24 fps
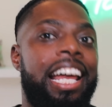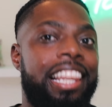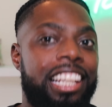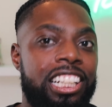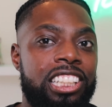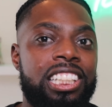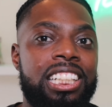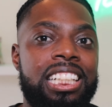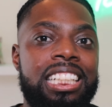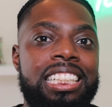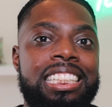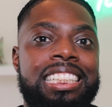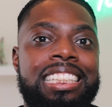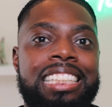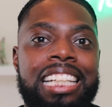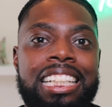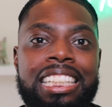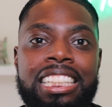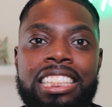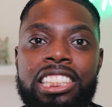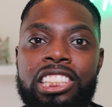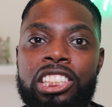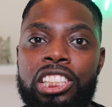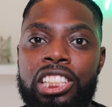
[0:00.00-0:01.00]
and then you're going to
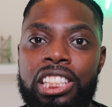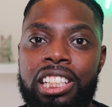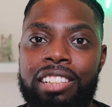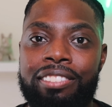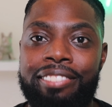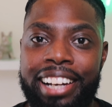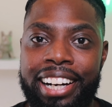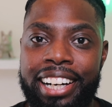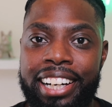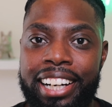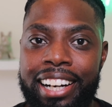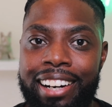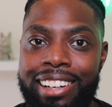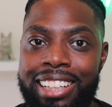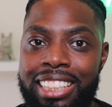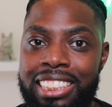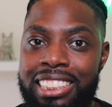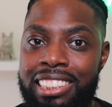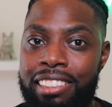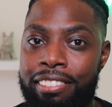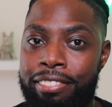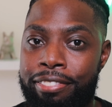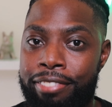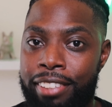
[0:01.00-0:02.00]
send it to your
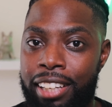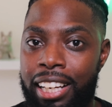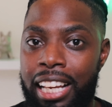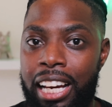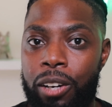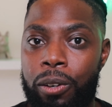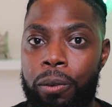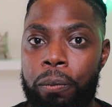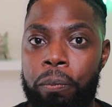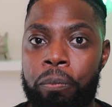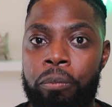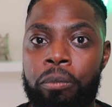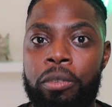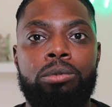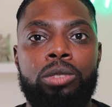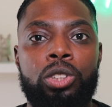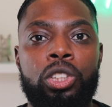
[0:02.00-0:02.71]
veterinarian to fill out.